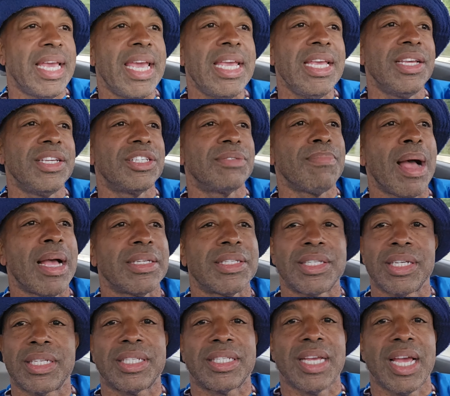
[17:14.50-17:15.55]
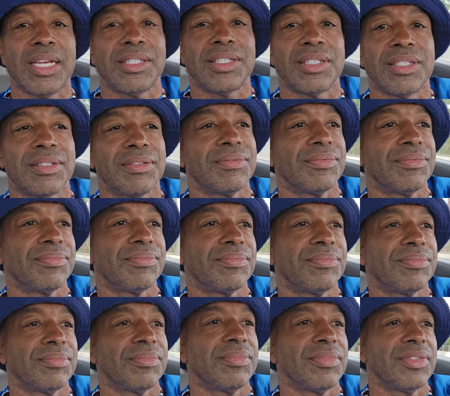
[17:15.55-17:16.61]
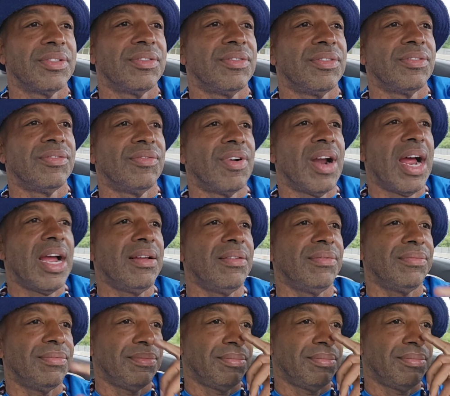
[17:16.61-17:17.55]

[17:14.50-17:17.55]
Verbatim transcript: He is my success. Right?